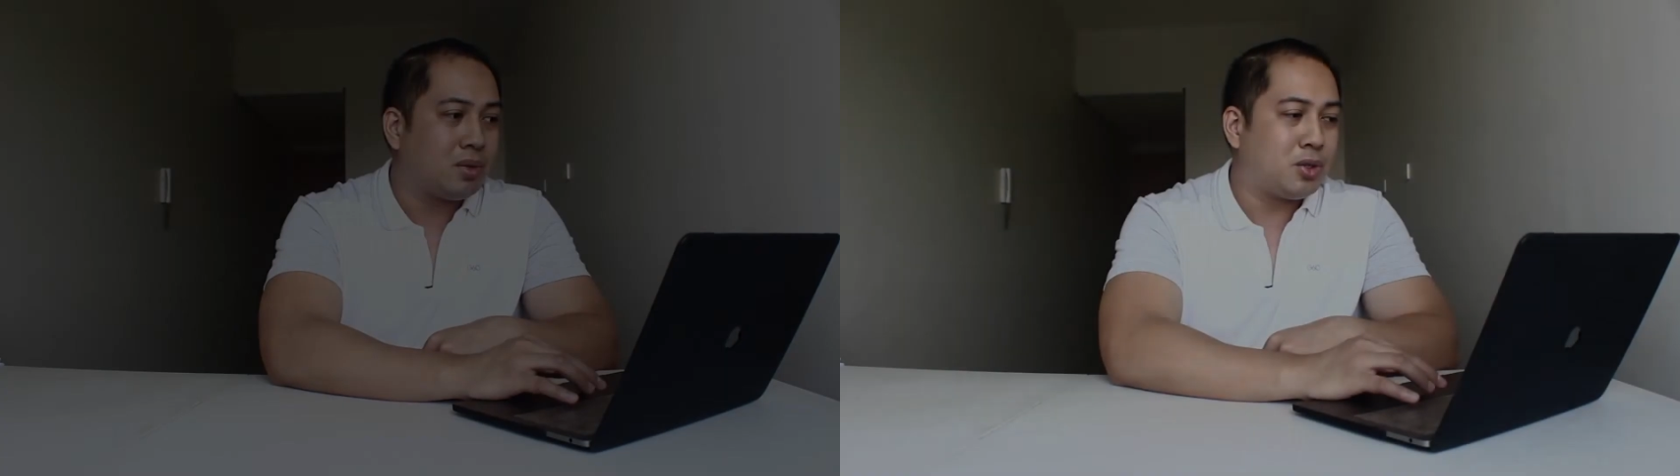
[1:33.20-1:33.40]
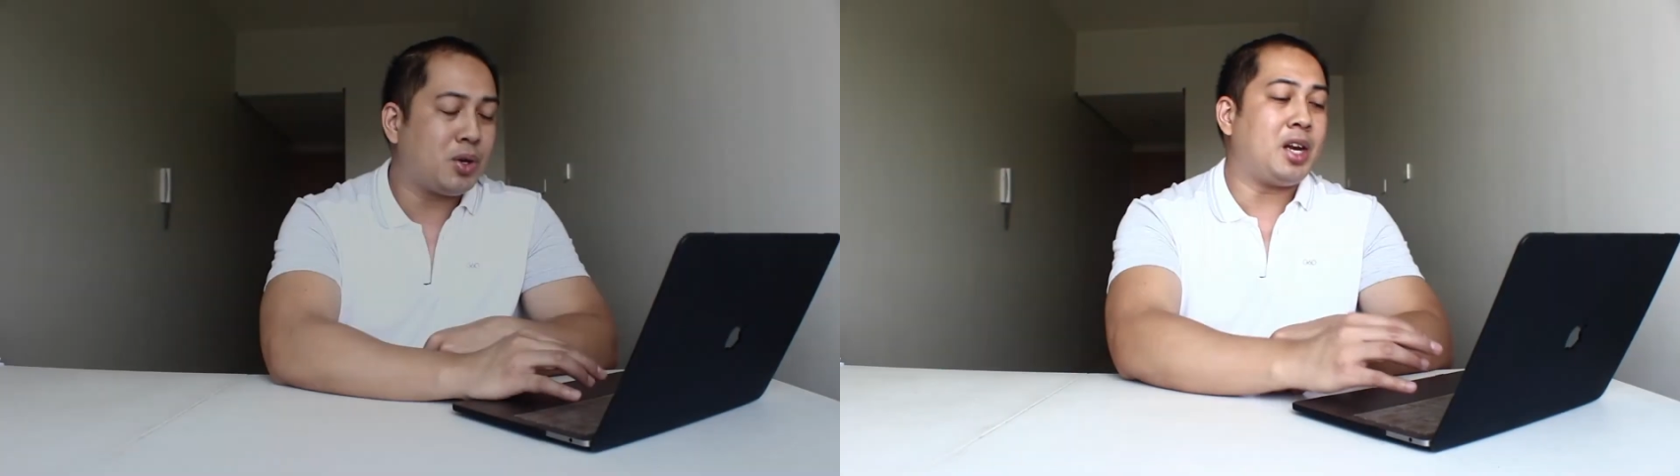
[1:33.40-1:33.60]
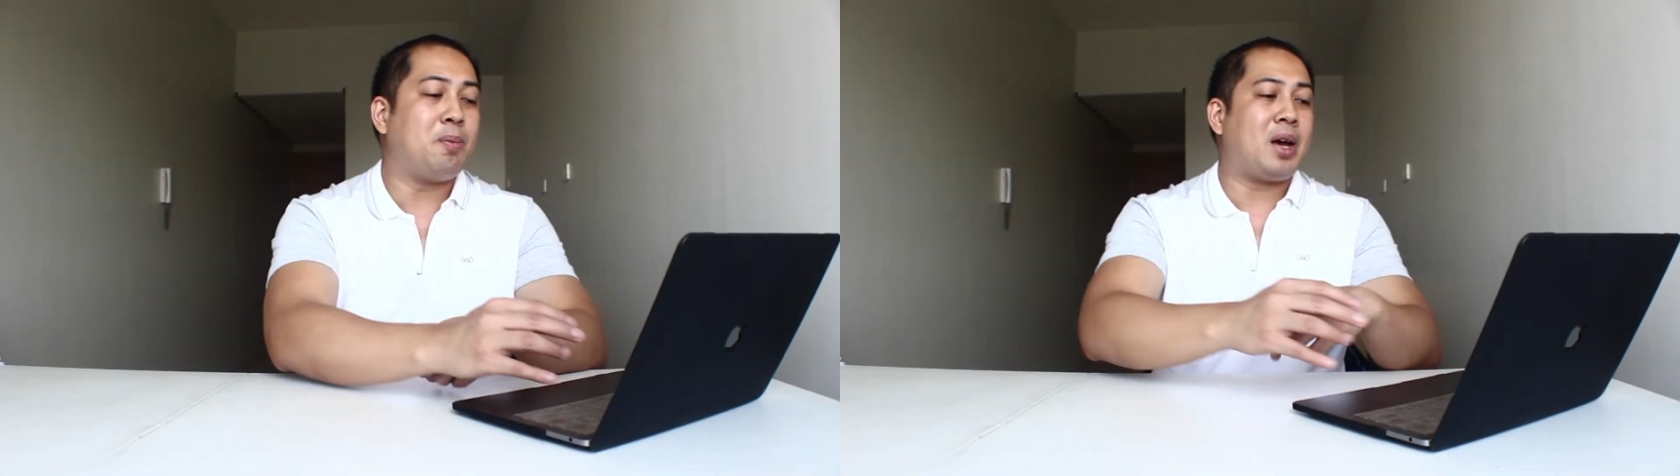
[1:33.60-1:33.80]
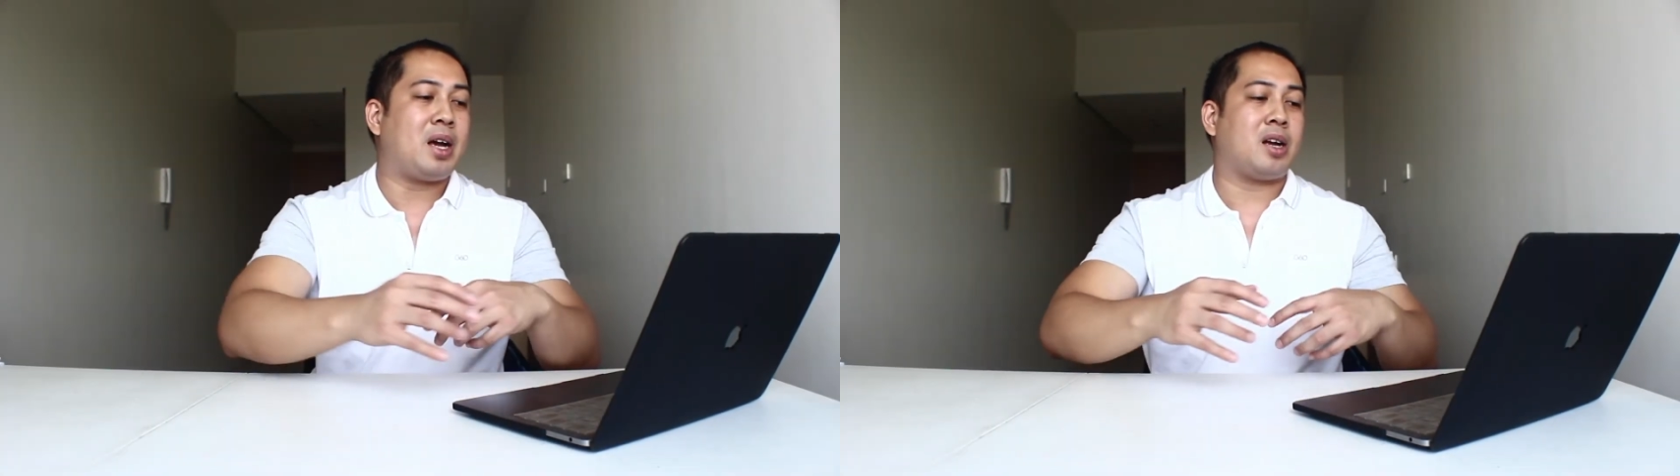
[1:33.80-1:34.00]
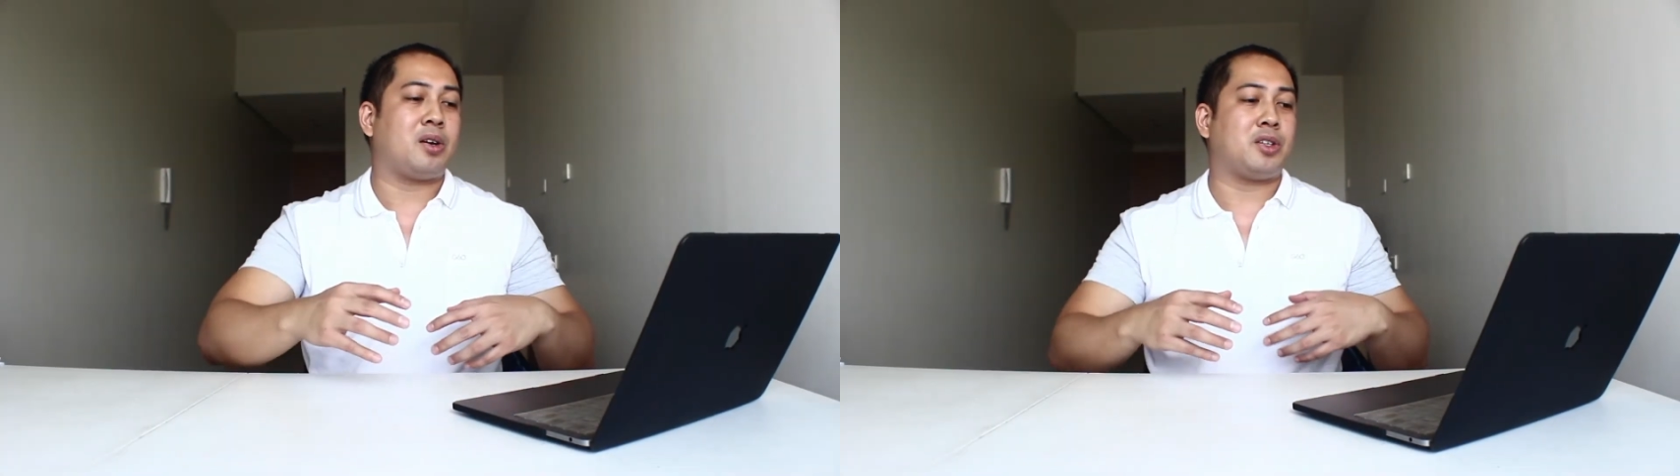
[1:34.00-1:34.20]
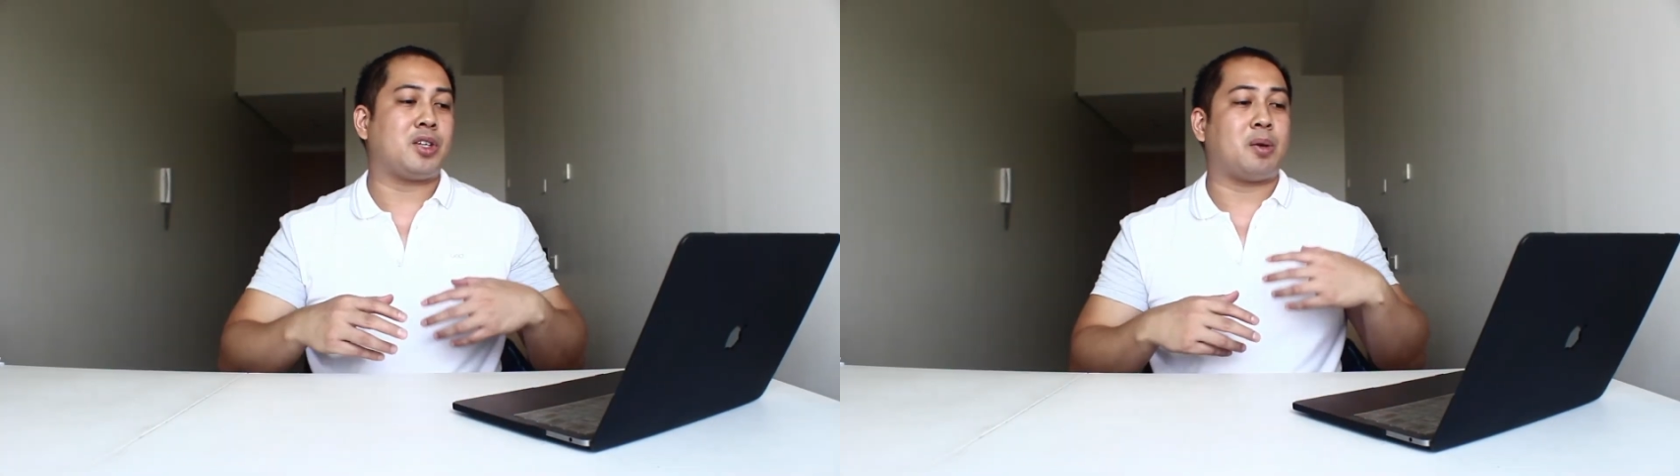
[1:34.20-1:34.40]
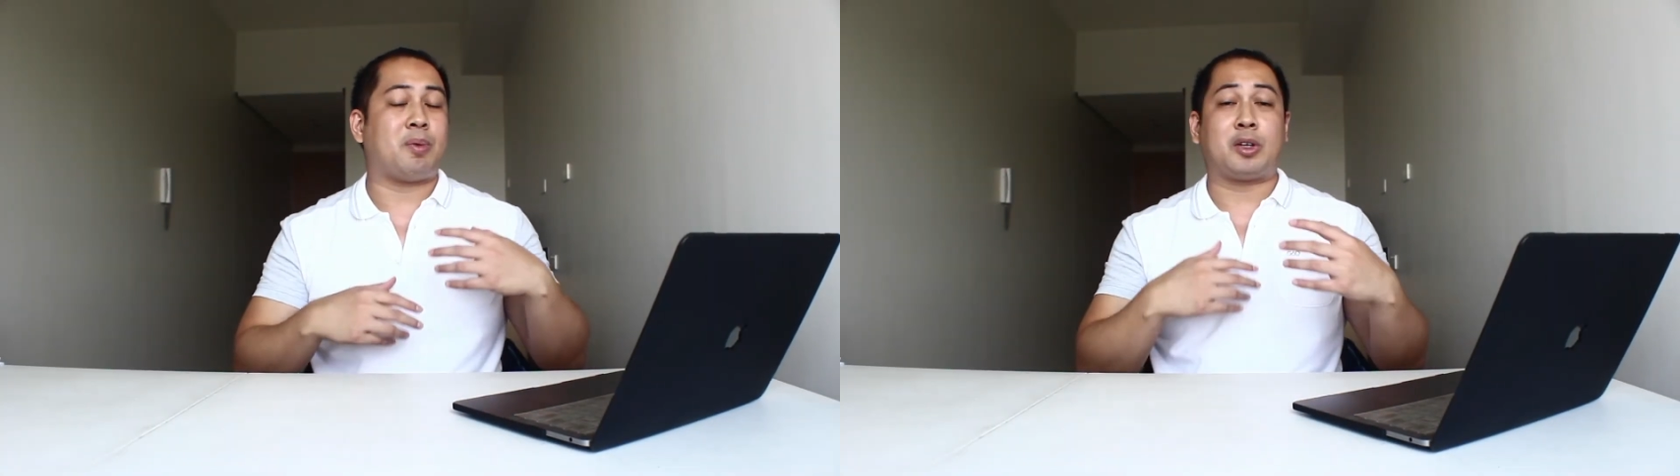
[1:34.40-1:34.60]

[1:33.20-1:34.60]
So heading back, I'm going to talk about